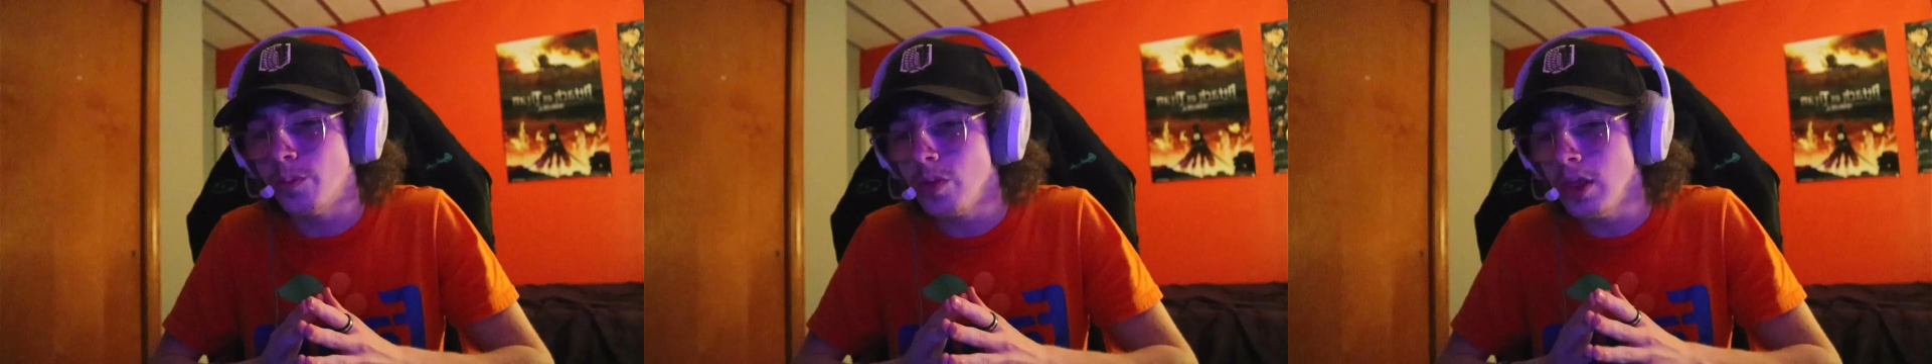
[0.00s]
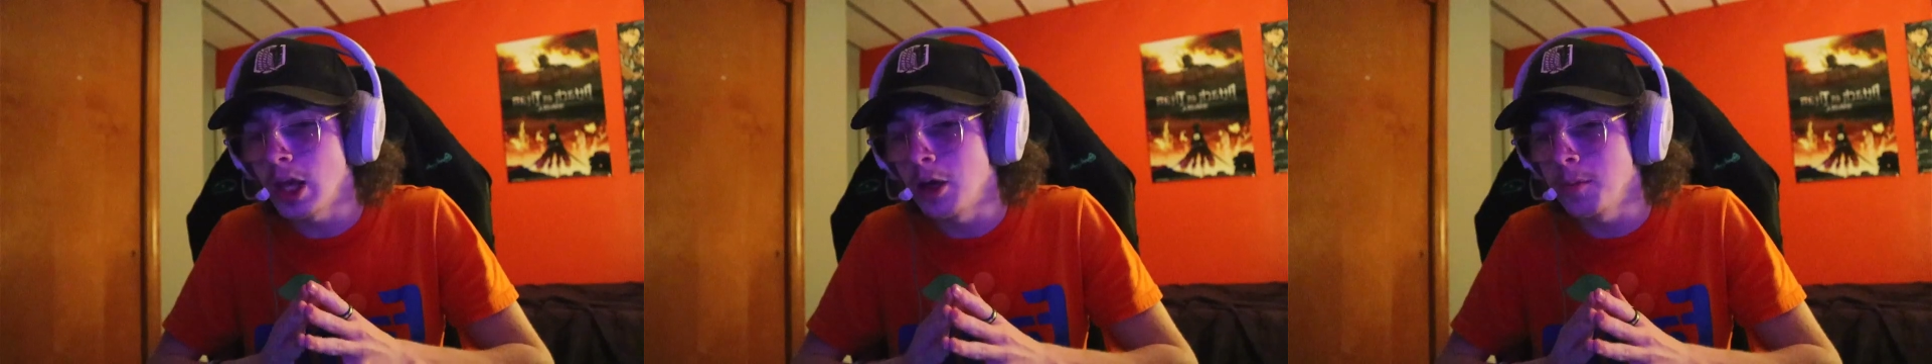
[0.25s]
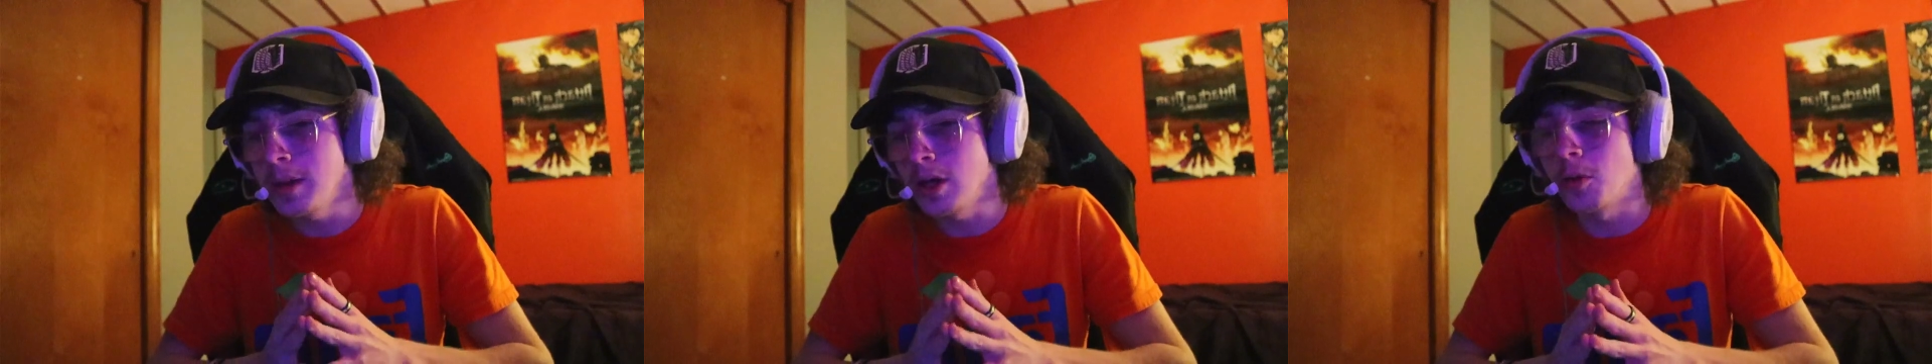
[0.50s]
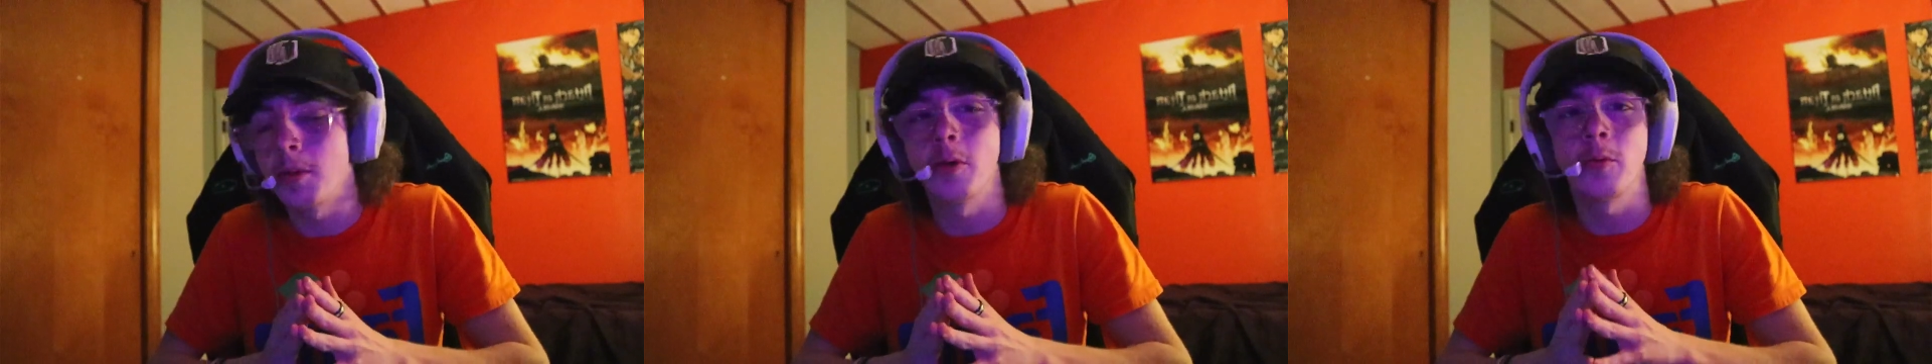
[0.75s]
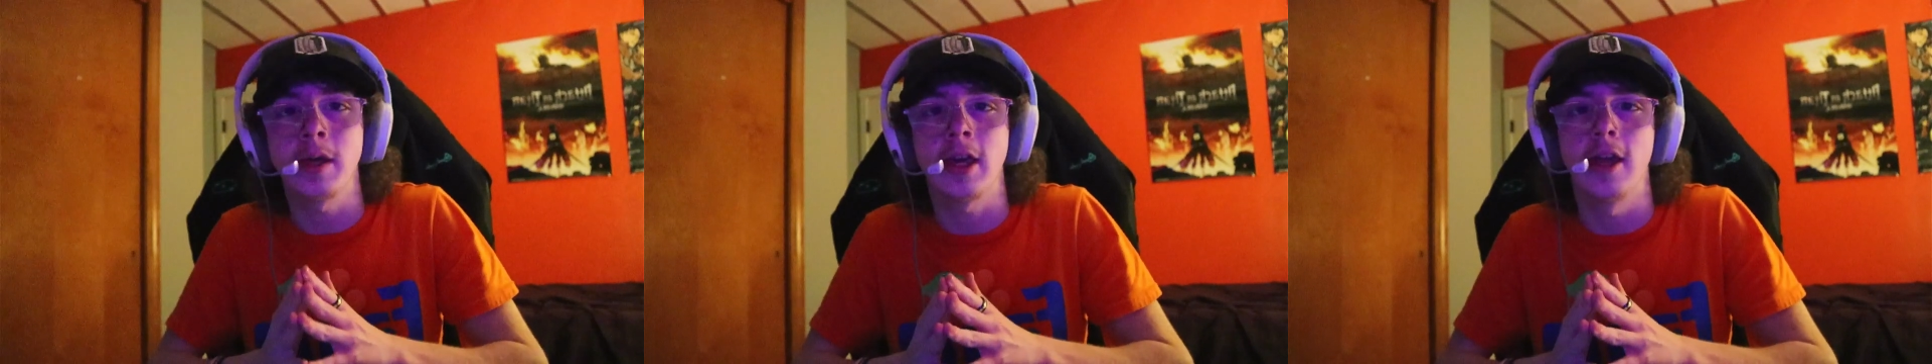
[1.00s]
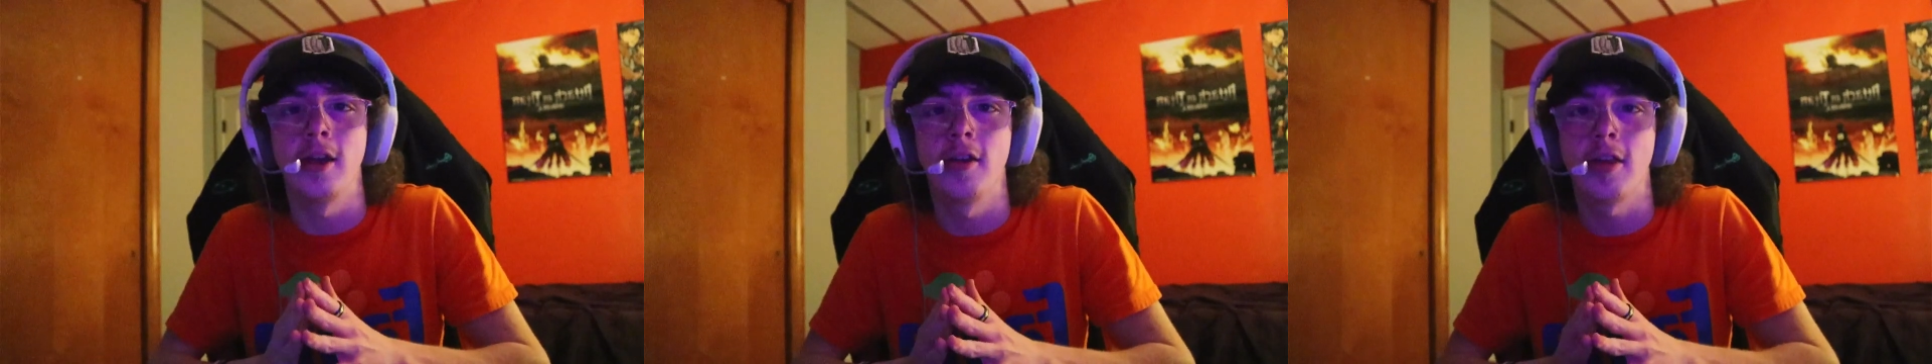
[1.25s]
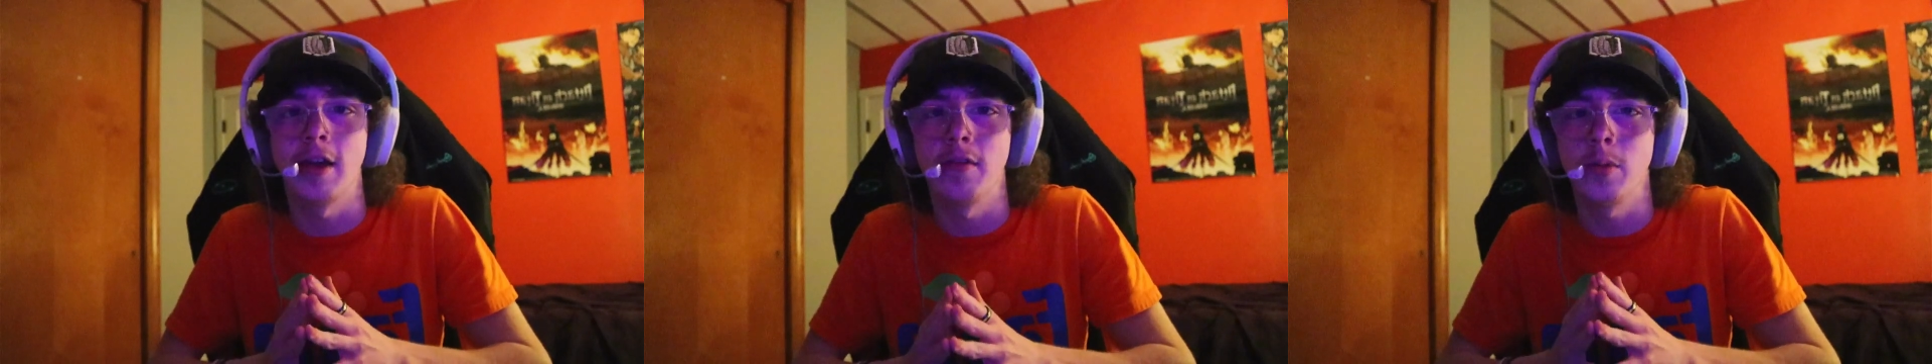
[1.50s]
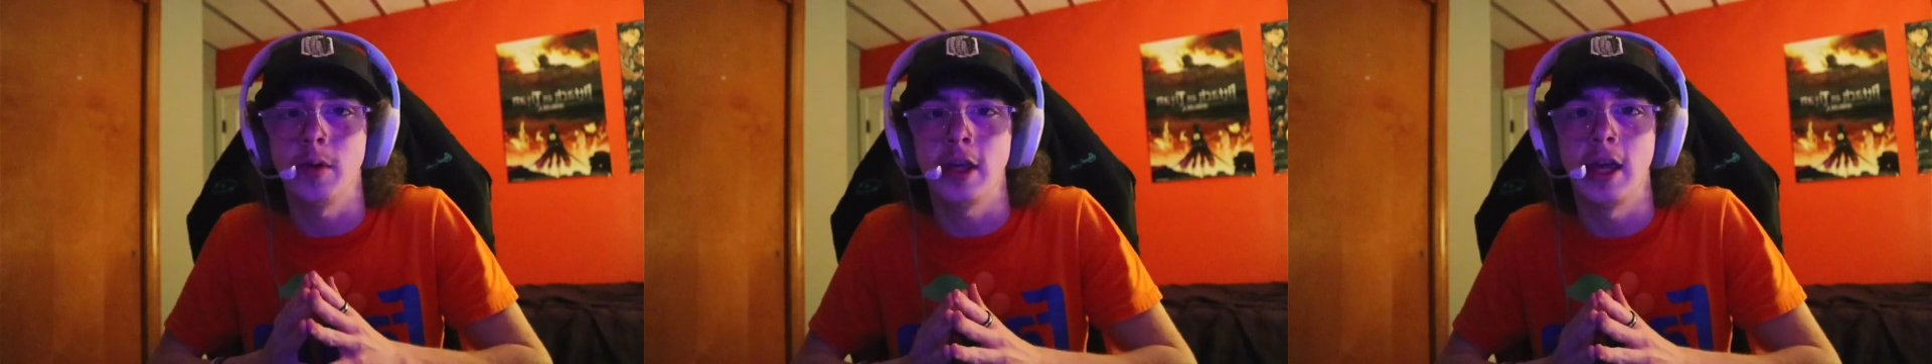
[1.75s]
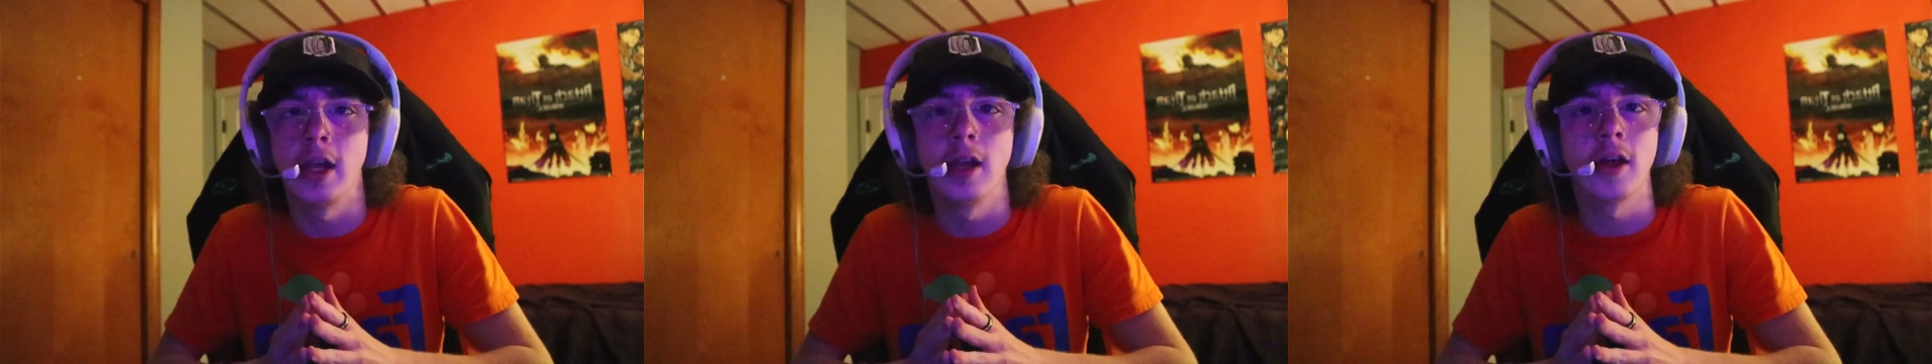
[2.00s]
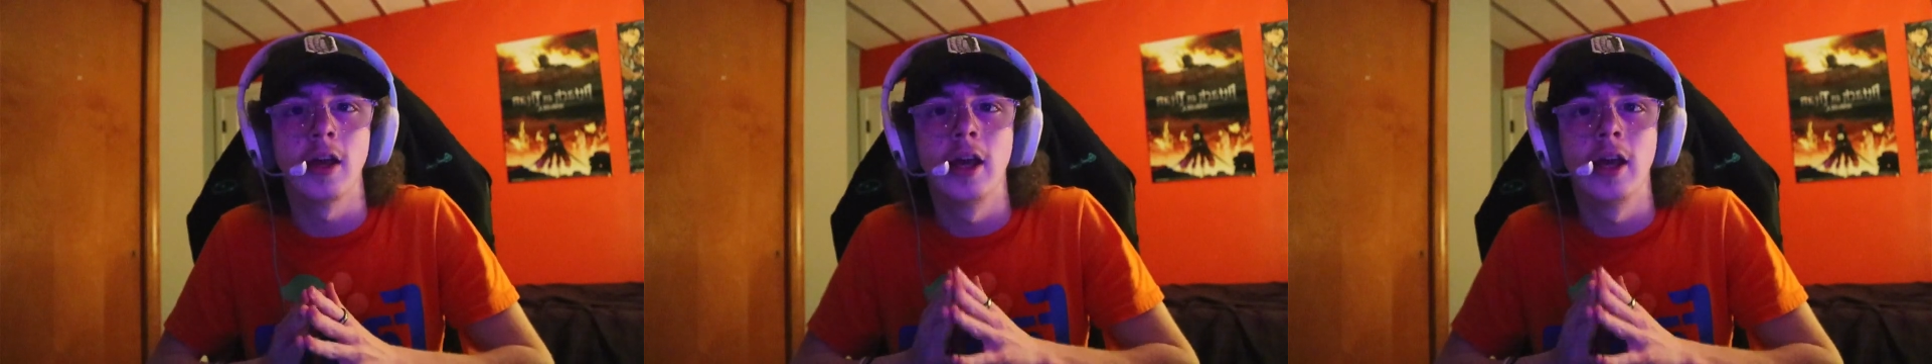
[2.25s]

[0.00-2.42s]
I'll be home on weekends, every weekend,